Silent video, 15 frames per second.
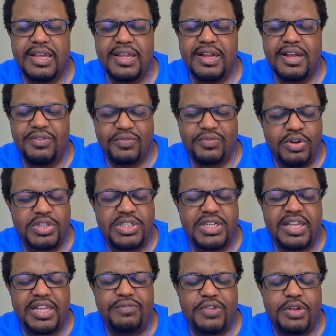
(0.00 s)

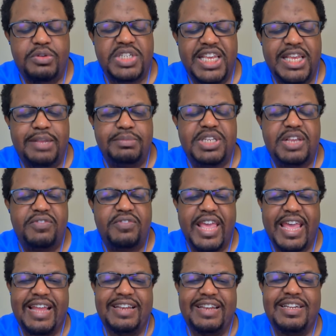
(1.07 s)
Unfortunately, a few teams have
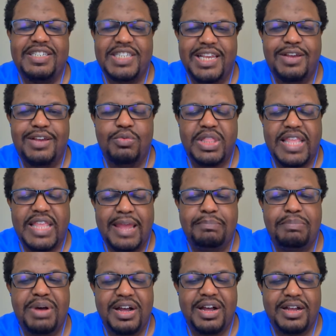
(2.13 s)
had to deal with that
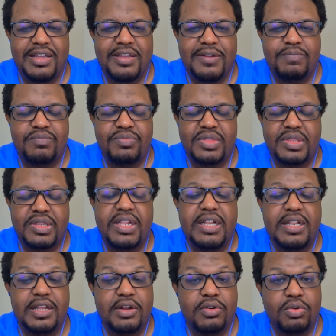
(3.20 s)
bug,
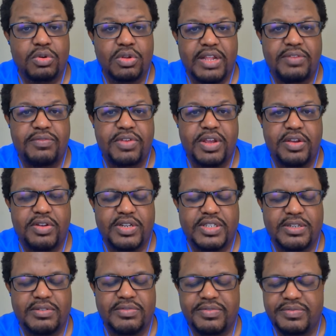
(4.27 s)
literal and
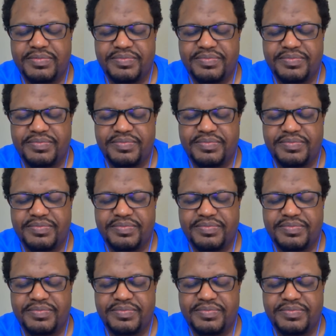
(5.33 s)
figurative.